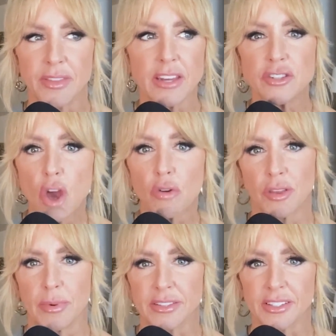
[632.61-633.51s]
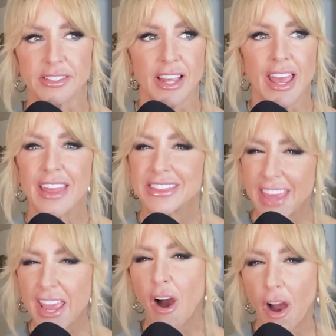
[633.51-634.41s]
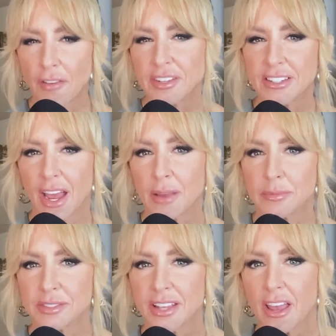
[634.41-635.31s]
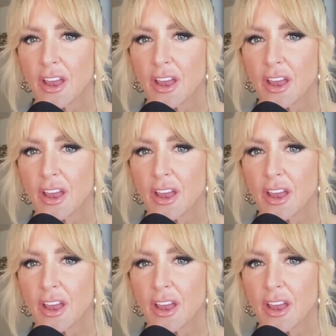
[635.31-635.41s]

They know the business. They oftentimes